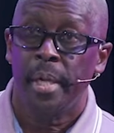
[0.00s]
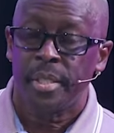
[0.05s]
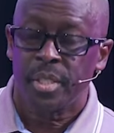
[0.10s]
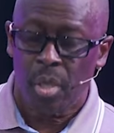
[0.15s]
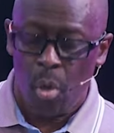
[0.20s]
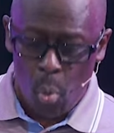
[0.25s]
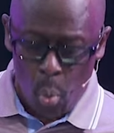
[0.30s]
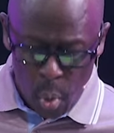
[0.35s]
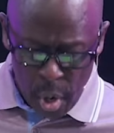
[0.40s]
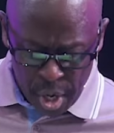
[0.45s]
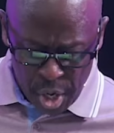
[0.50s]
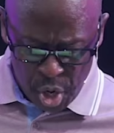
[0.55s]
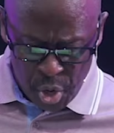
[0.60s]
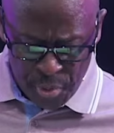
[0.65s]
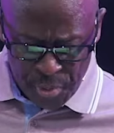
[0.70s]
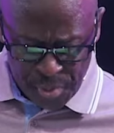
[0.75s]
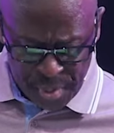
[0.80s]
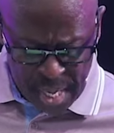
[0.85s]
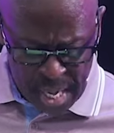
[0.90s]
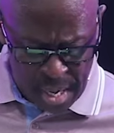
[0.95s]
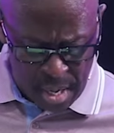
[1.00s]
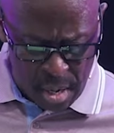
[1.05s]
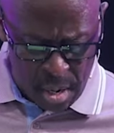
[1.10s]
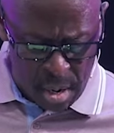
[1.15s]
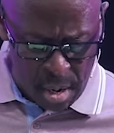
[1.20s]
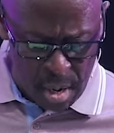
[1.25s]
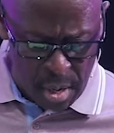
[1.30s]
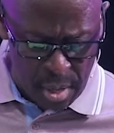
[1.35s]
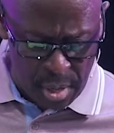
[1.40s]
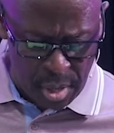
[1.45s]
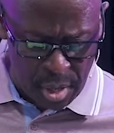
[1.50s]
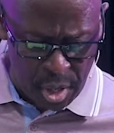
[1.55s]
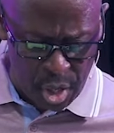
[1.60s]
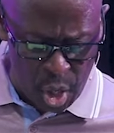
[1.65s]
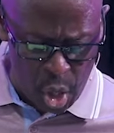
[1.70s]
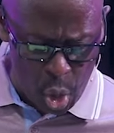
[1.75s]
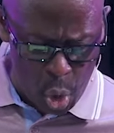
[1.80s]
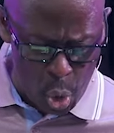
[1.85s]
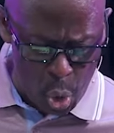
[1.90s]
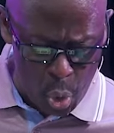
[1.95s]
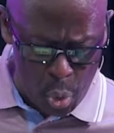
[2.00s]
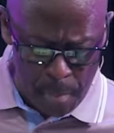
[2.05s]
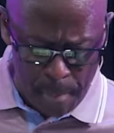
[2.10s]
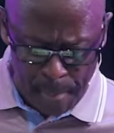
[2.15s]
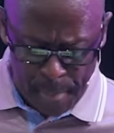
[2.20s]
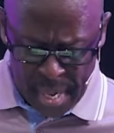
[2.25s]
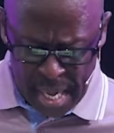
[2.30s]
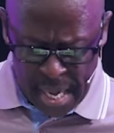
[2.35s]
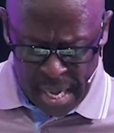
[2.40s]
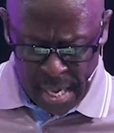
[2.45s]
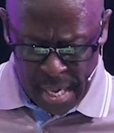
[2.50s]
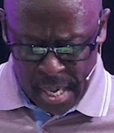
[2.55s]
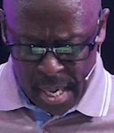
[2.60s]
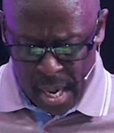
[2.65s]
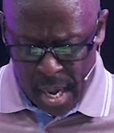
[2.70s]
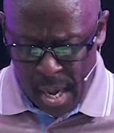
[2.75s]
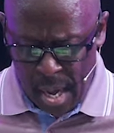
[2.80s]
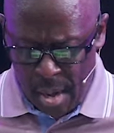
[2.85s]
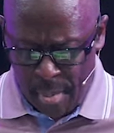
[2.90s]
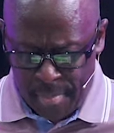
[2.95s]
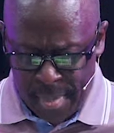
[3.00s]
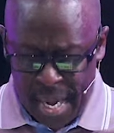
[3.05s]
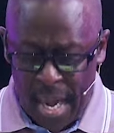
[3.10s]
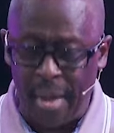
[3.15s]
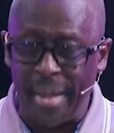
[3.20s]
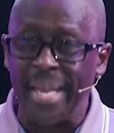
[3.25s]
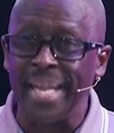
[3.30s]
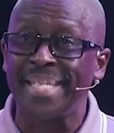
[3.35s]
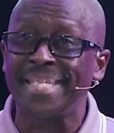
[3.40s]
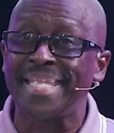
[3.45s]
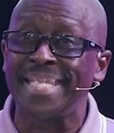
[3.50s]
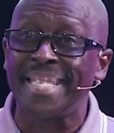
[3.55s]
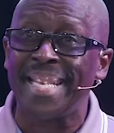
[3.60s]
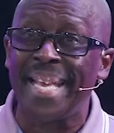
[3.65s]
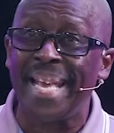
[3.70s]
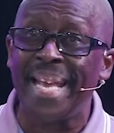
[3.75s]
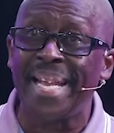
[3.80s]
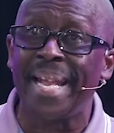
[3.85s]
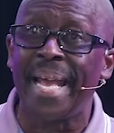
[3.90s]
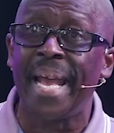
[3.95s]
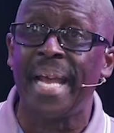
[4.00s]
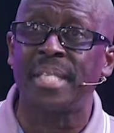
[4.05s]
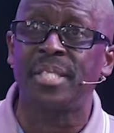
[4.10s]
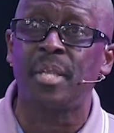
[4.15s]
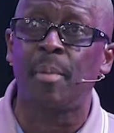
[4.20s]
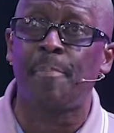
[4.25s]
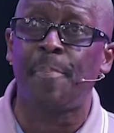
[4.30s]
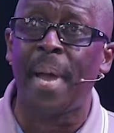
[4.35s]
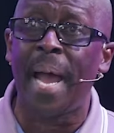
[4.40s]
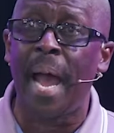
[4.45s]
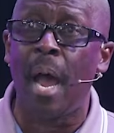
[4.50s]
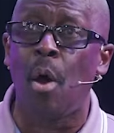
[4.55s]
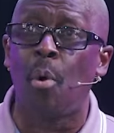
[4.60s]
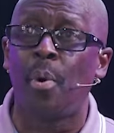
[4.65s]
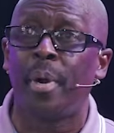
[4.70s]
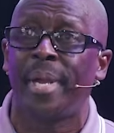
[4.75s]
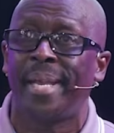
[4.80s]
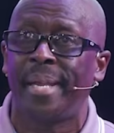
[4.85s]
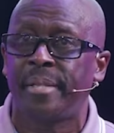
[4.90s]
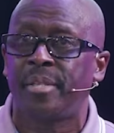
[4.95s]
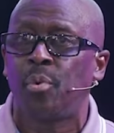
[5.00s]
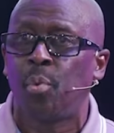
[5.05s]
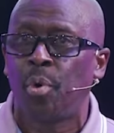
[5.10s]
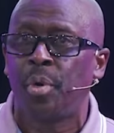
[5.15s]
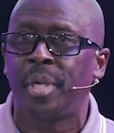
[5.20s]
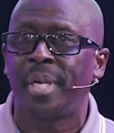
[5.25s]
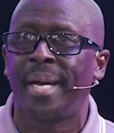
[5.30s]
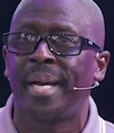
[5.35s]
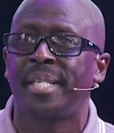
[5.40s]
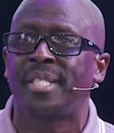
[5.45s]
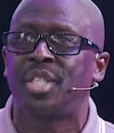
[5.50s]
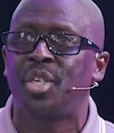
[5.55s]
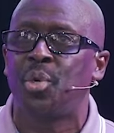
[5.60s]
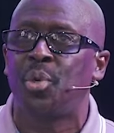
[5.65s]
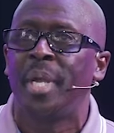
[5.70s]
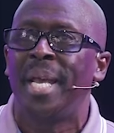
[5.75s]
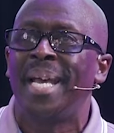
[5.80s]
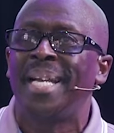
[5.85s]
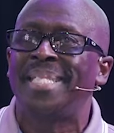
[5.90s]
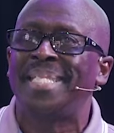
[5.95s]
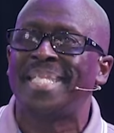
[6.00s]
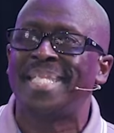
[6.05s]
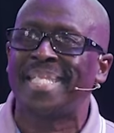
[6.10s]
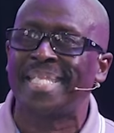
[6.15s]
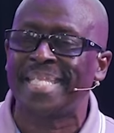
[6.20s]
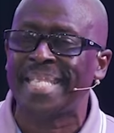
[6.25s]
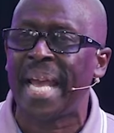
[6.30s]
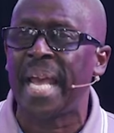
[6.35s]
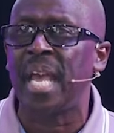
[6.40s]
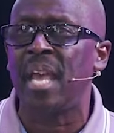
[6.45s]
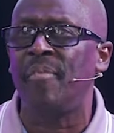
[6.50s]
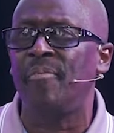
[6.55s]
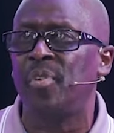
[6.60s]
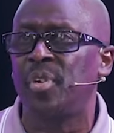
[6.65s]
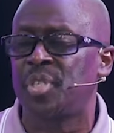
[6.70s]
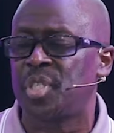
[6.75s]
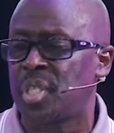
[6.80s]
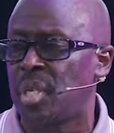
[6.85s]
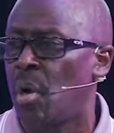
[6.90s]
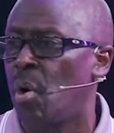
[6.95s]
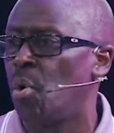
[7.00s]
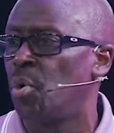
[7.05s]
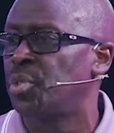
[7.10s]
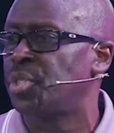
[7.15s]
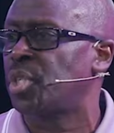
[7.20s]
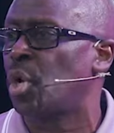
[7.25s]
So what you think on, you become. Now, it has the power, the word of God, to save your soul.